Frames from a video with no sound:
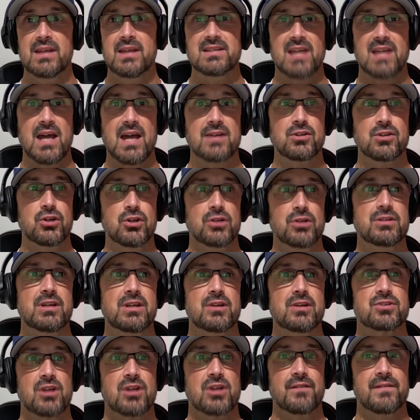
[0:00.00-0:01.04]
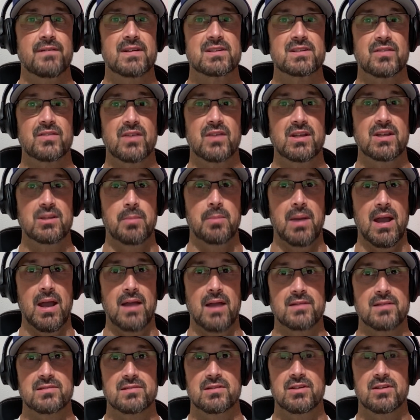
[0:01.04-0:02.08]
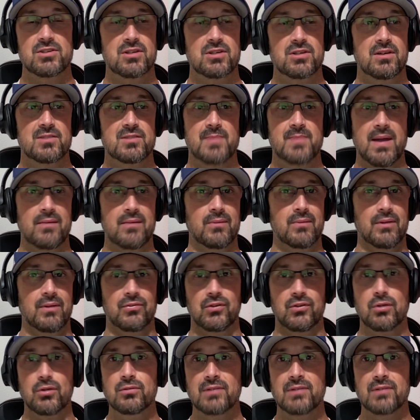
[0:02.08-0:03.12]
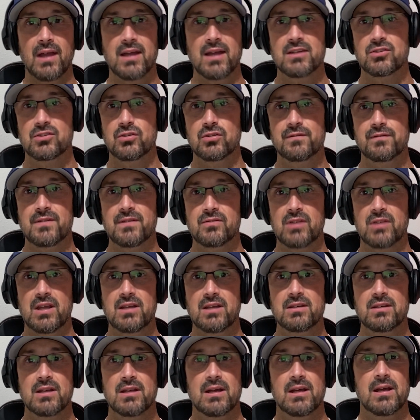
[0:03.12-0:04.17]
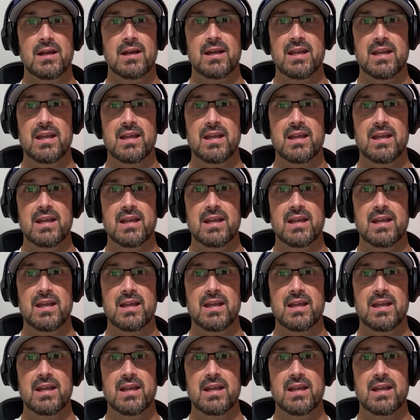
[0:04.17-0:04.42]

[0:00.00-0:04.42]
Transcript: He's had good years offensively in the past. This year he's batting, 210, 215.